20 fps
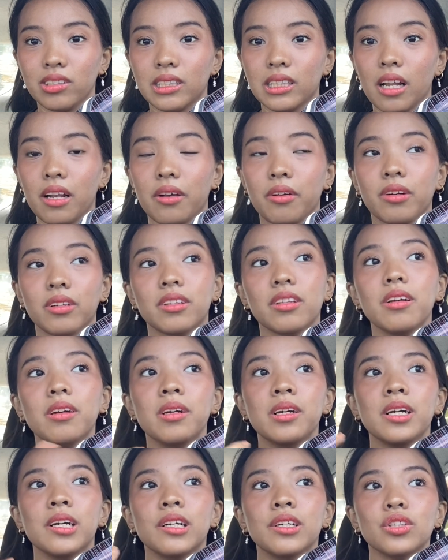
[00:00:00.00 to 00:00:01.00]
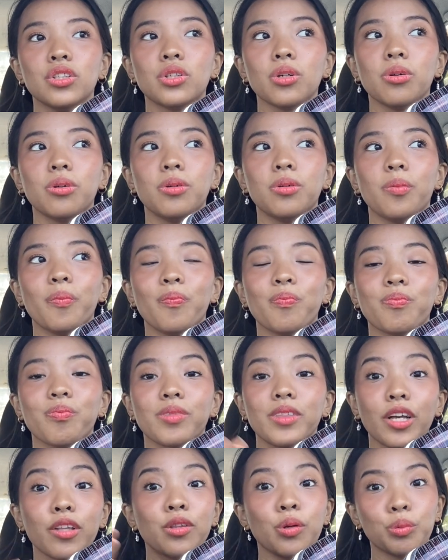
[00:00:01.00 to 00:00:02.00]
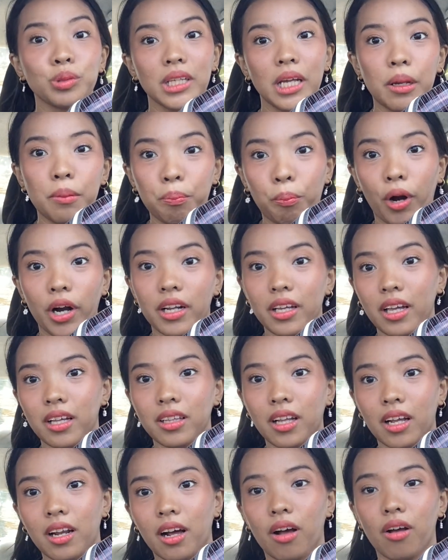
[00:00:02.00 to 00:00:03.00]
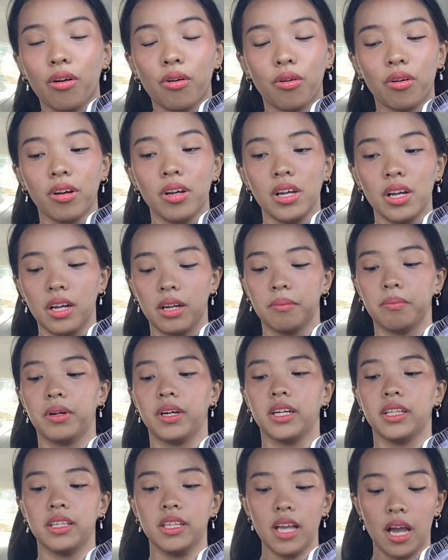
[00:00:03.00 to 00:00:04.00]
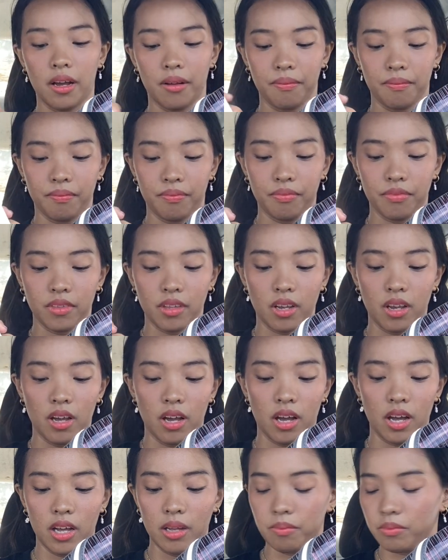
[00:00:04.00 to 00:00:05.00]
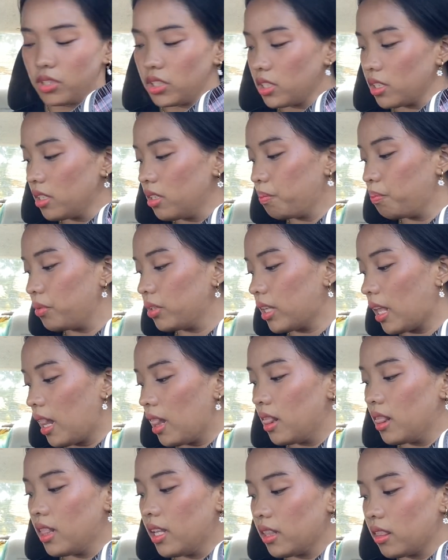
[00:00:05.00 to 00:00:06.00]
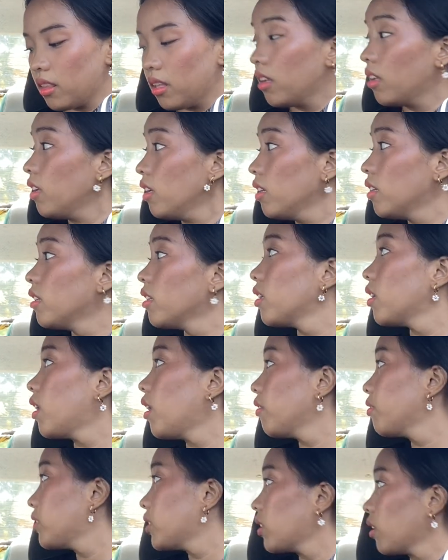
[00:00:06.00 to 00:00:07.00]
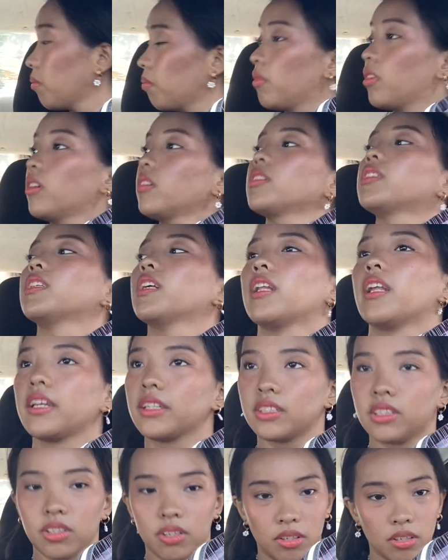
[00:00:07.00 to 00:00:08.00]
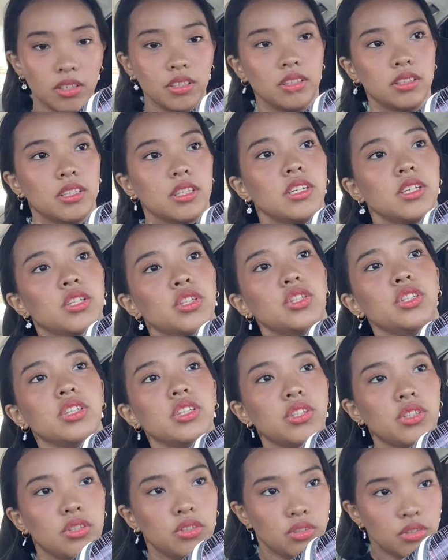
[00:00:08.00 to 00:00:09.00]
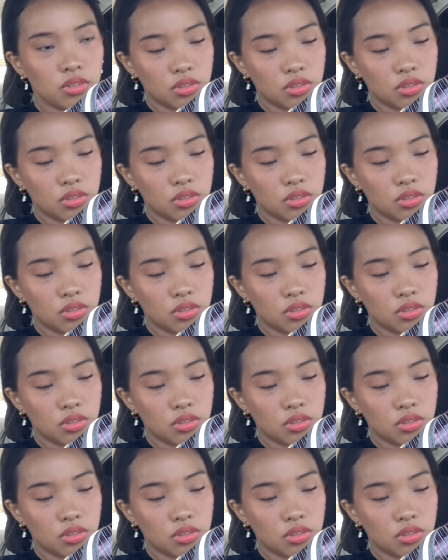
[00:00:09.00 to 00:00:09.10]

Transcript: sa likod. So nag-nose in parking na lang ako. But yeah. I'm just gonna put a little of some Lux Alexco just to